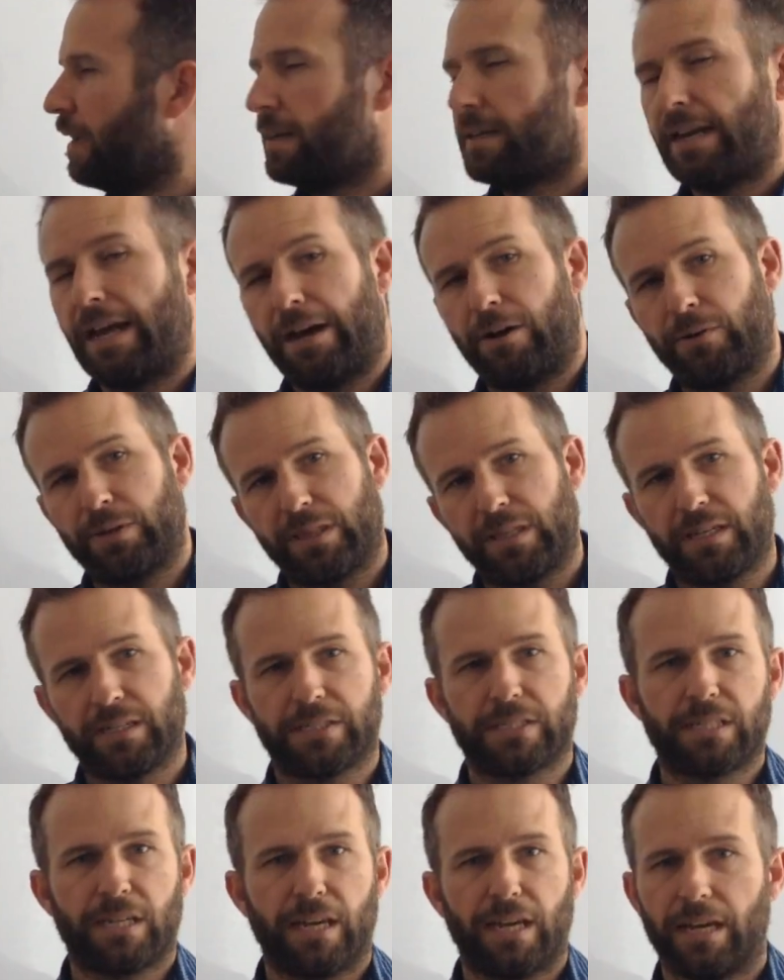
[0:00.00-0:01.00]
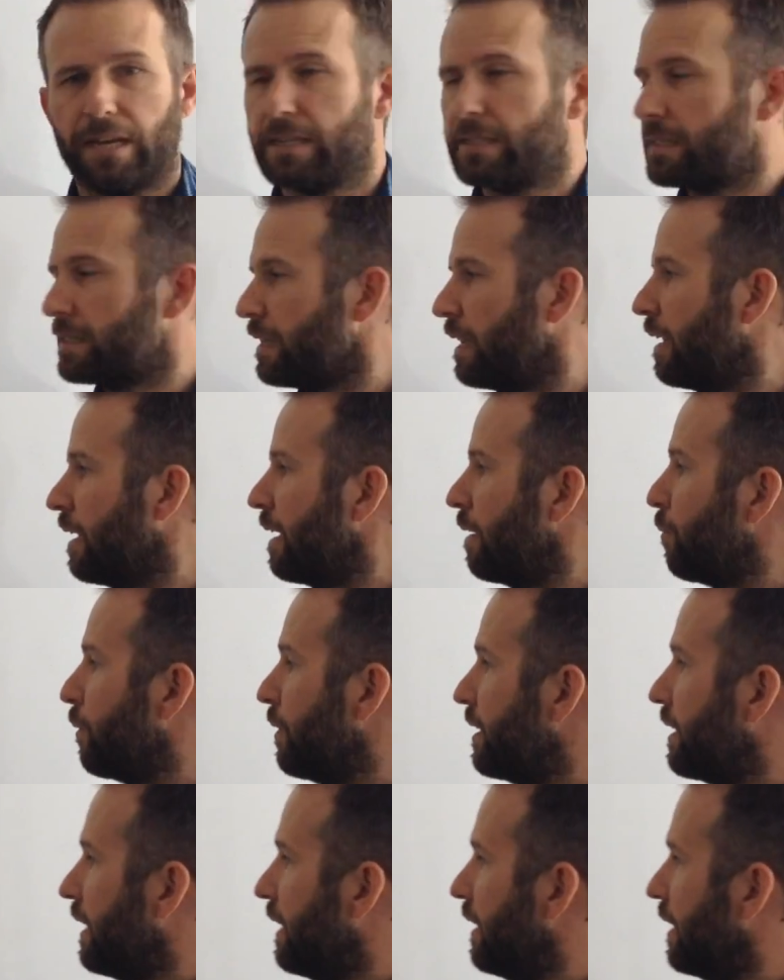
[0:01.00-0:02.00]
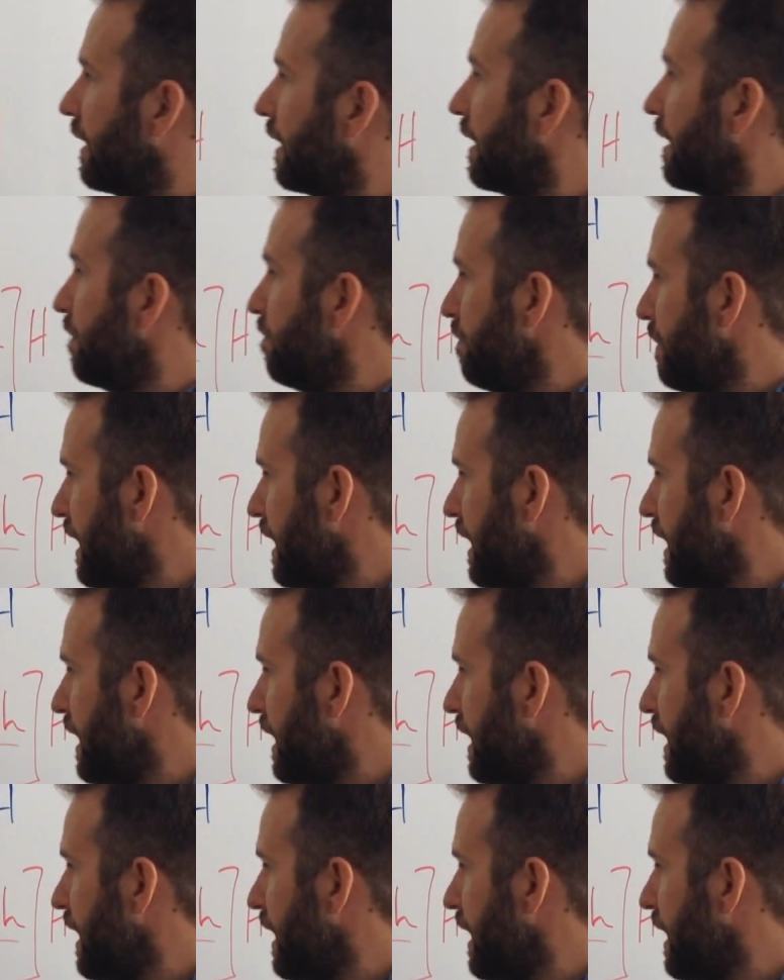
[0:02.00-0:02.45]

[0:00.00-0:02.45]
Now in this case, we're dealing in